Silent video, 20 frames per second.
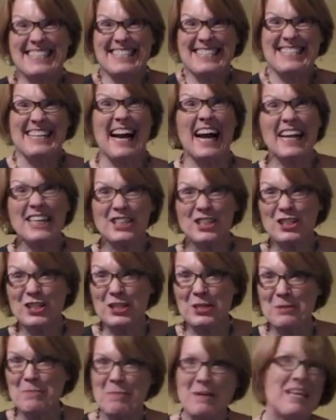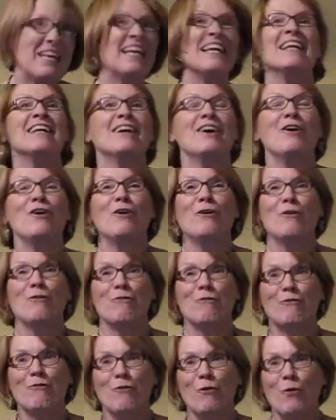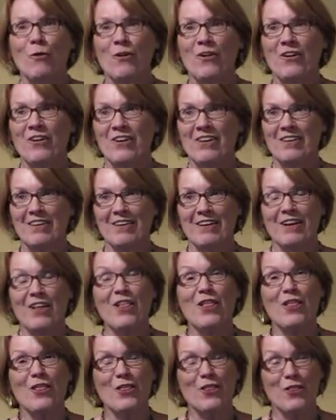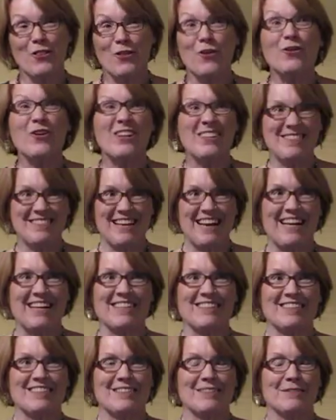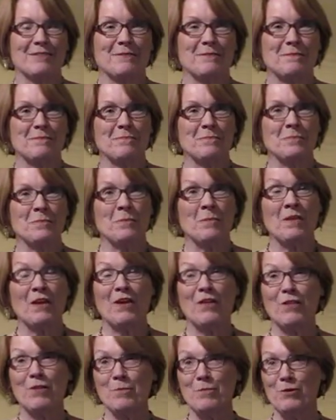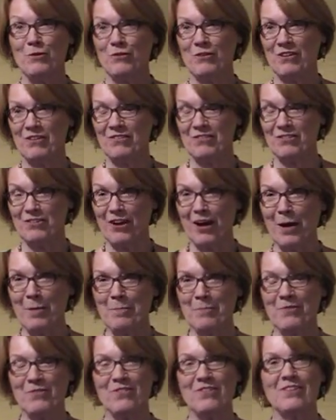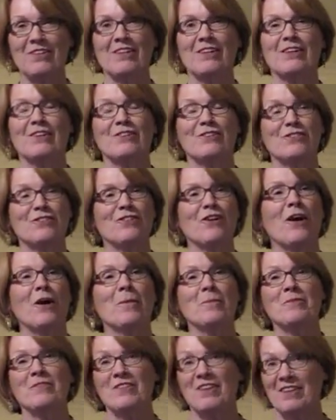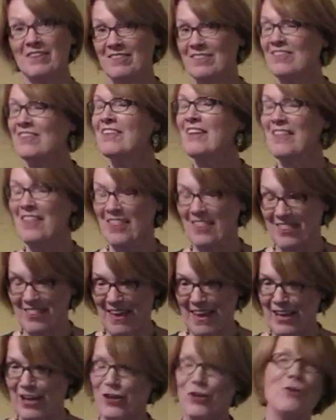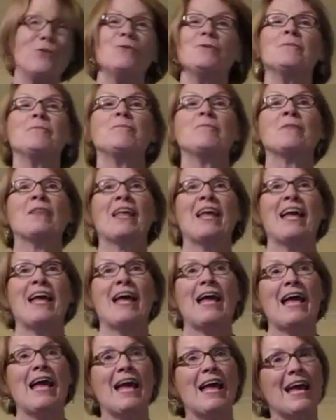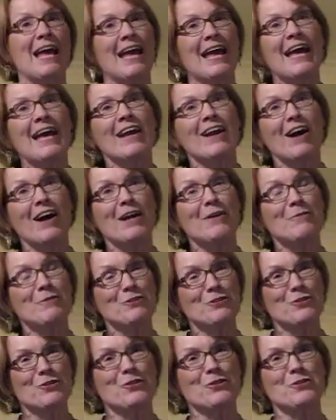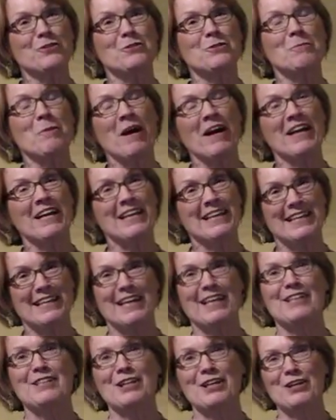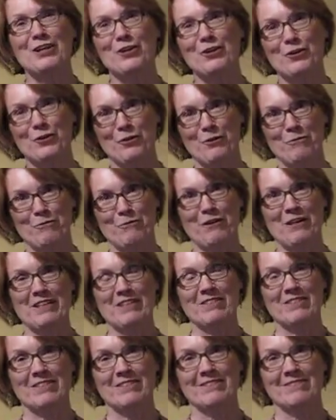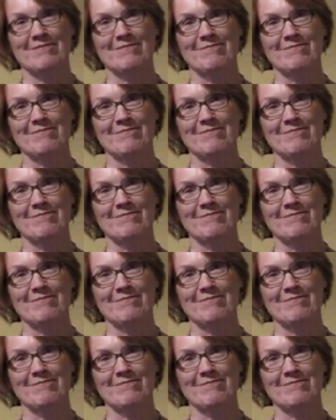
touching me for 30 seconds. The music stops. Tom says, "Thank you." And I return to my giggling girlfriends.